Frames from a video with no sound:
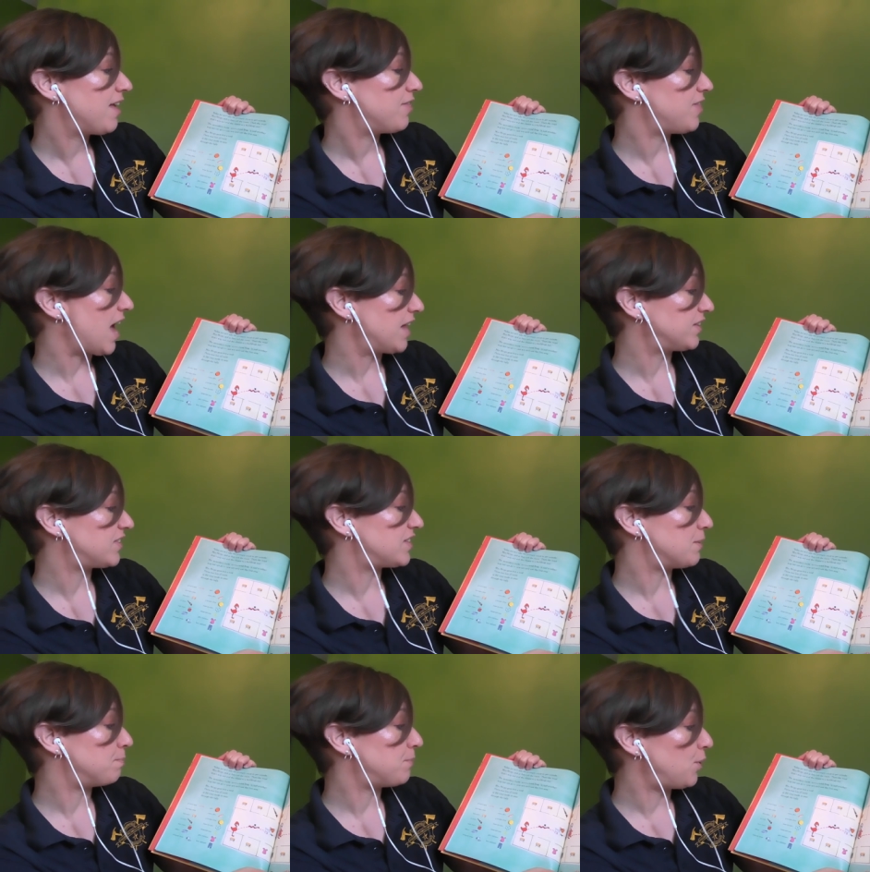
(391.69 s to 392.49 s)
That's
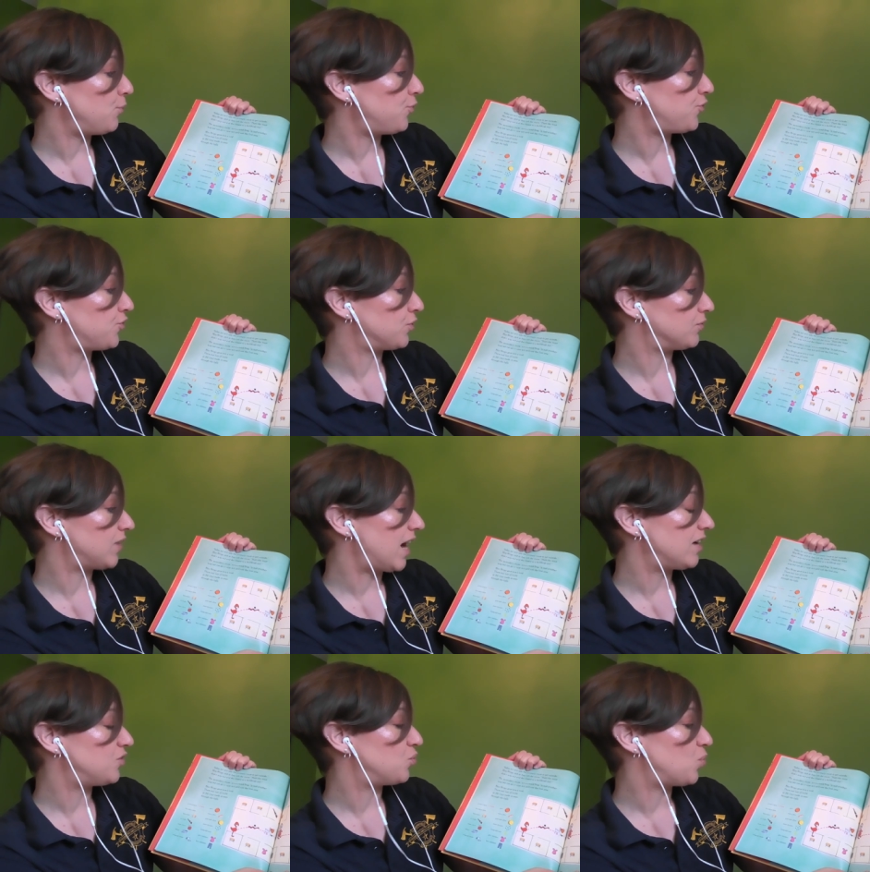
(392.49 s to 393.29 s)
the most
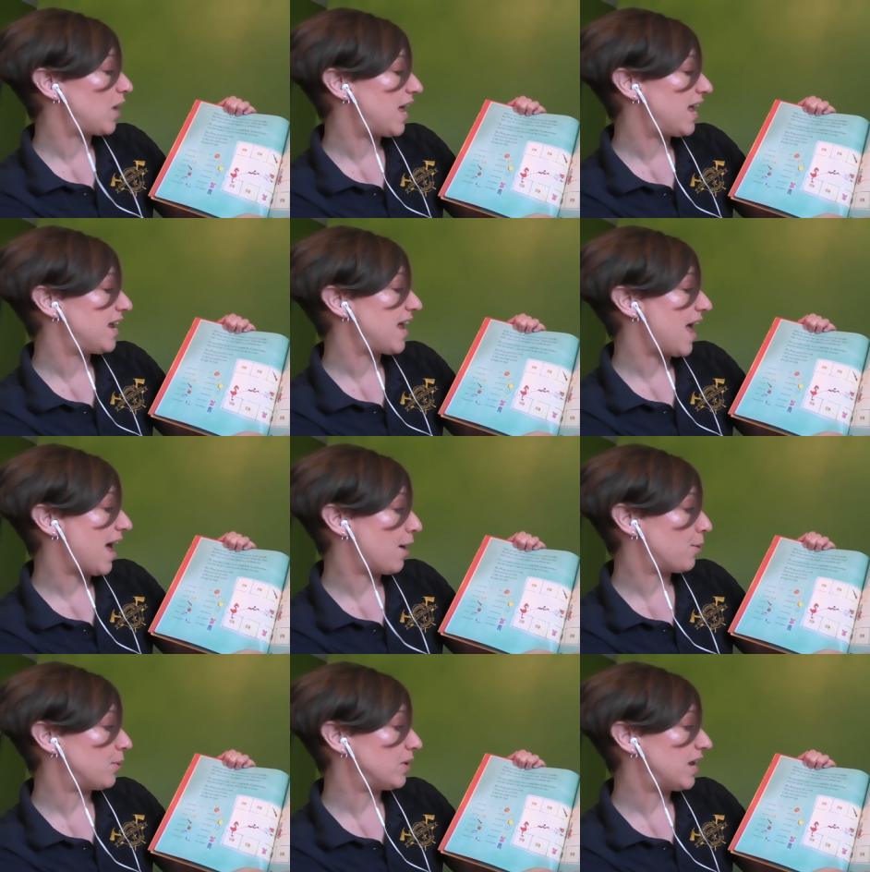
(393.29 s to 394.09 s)
direct way
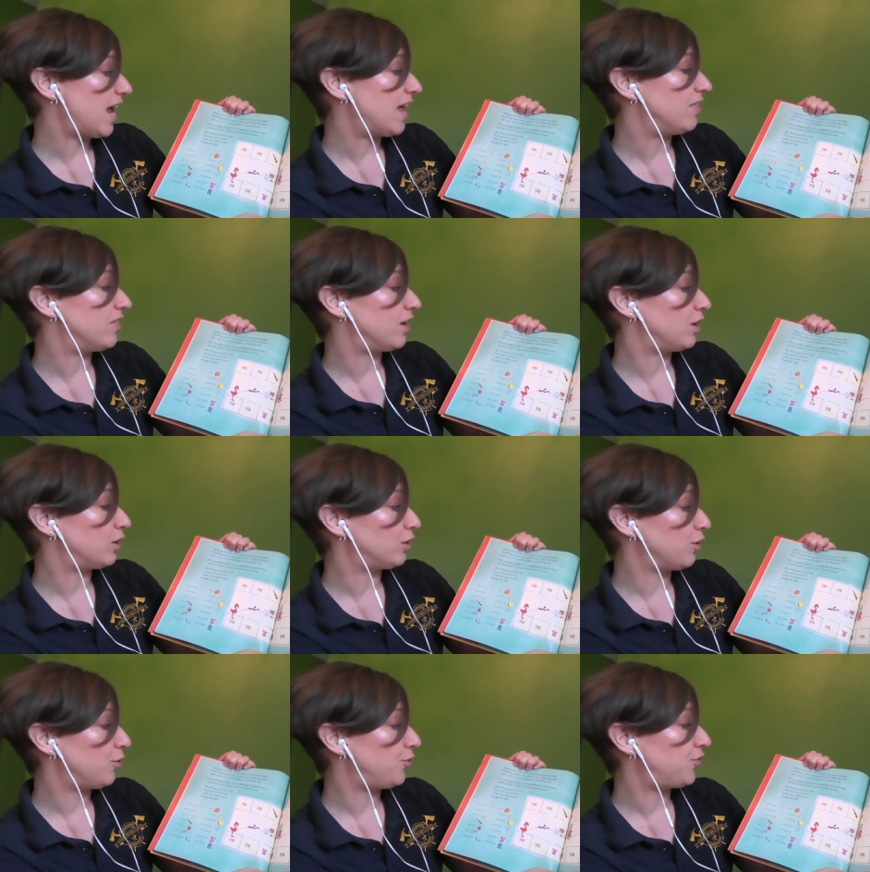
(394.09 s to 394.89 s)
out and the
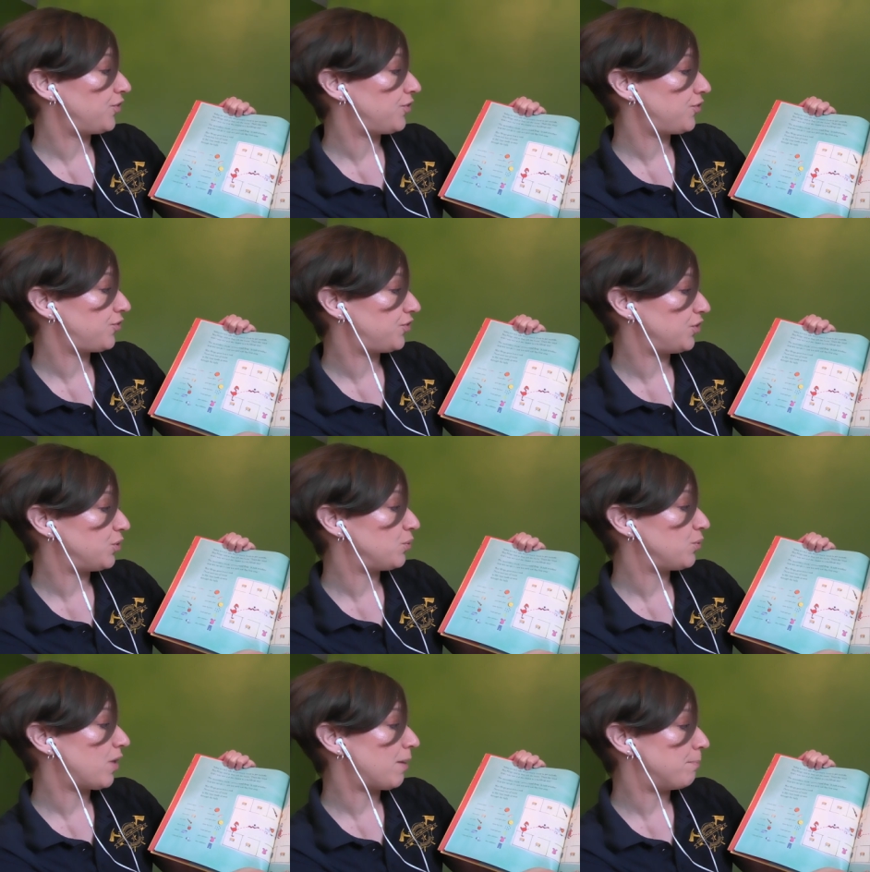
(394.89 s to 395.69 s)
closest
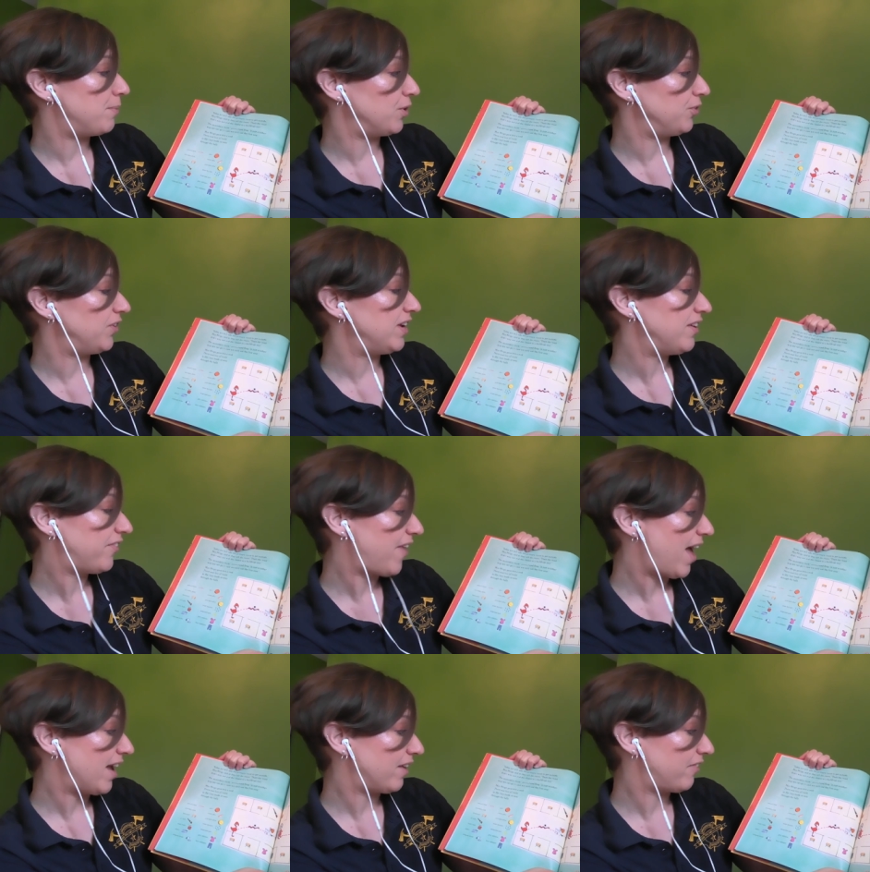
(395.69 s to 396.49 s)
to a building's
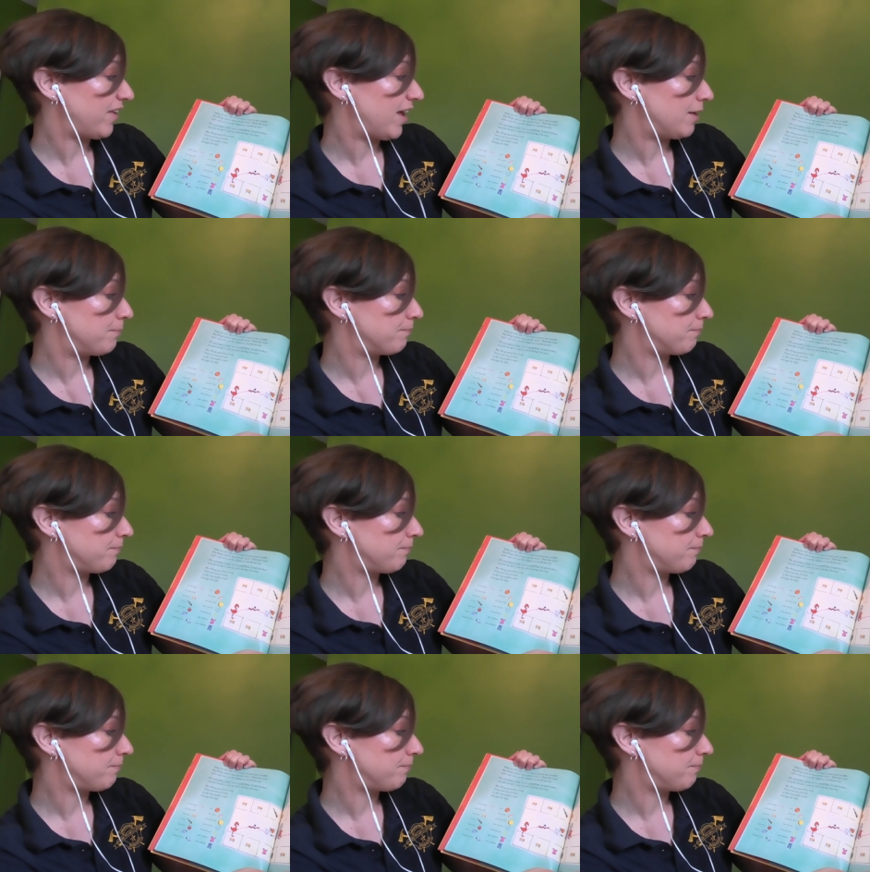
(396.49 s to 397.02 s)
exit.